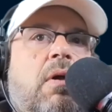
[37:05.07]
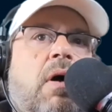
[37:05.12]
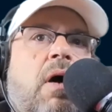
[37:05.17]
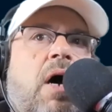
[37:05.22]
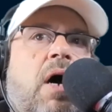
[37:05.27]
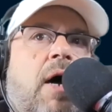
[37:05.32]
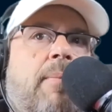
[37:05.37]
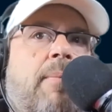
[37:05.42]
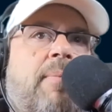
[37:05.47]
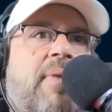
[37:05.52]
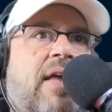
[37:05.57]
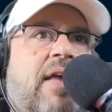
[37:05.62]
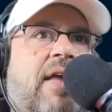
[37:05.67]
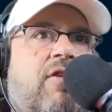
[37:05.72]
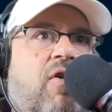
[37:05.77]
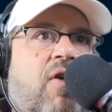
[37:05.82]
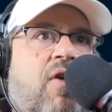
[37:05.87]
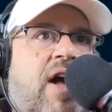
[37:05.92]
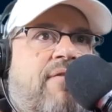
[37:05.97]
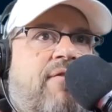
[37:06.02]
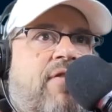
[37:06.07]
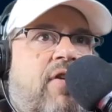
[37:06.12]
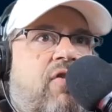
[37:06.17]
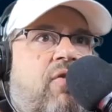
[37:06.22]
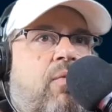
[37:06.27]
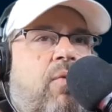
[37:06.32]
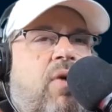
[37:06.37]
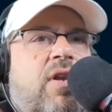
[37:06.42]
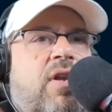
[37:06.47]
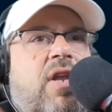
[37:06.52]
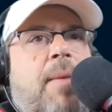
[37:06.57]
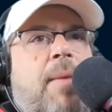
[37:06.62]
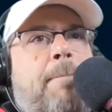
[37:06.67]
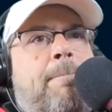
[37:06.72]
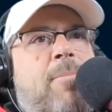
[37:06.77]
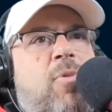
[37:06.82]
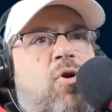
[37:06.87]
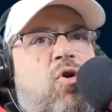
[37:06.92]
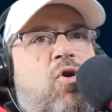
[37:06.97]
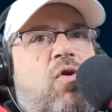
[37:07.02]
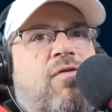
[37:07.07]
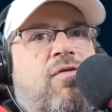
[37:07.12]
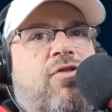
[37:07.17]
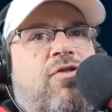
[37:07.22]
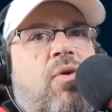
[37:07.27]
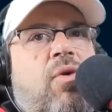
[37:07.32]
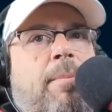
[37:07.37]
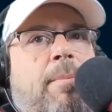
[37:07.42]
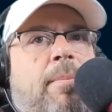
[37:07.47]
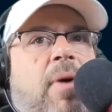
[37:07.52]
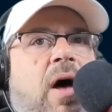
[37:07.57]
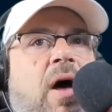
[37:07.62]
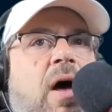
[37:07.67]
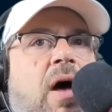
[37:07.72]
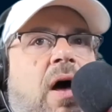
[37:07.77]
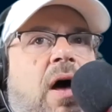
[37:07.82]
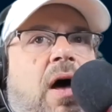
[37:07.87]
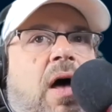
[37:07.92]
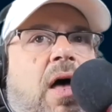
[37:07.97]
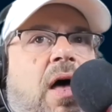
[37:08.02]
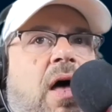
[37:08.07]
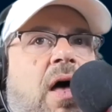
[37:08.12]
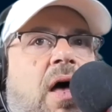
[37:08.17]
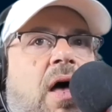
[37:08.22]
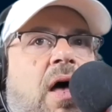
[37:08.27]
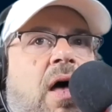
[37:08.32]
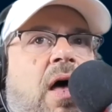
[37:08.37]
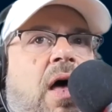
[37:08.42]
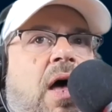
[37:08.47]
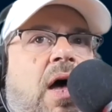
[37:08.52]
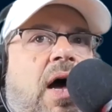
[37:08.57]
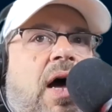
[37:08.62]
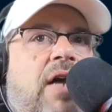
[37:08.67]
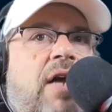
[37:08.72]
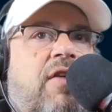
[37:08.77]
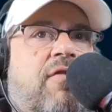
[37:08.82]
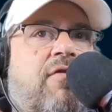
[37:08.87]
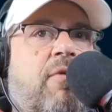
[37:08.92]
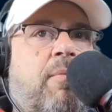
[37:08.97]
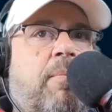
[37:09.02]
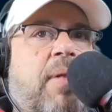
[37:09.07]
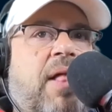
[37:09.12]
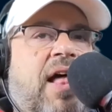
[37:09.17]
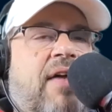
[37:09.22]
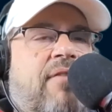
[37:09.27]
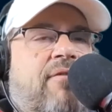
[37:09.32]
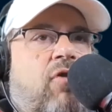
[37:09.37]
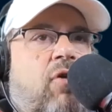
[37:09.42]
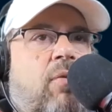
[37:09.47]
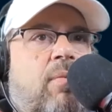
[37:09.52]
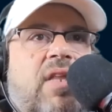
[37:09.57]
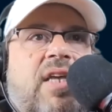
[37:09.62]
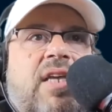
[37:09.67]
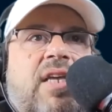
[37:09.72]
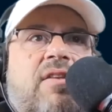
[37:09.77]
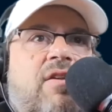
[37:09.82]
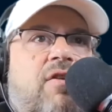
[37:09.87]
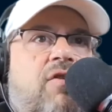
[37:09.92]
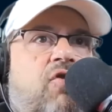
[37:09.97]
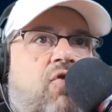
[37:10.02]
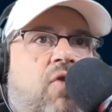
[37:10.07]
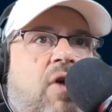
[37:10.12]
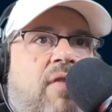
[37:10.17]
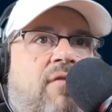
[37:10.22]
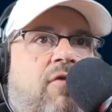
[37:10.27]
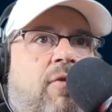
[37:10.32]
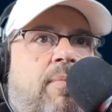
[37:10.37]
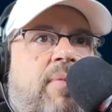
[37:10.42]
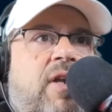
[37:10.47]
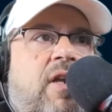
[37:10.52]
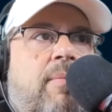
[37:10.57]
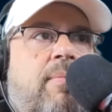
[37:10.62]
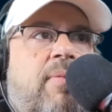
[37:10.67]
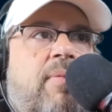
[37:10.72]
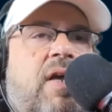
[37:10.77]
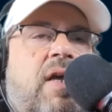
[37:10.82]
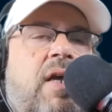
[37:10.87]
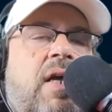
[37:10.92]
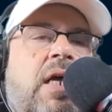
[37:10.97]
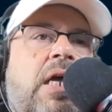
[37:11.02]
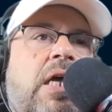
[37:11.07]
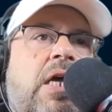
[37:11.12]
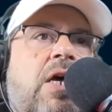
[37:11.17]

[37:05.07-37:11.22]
and the graphics and whatnot, move to a different platform. LinkedIn is great for B2B.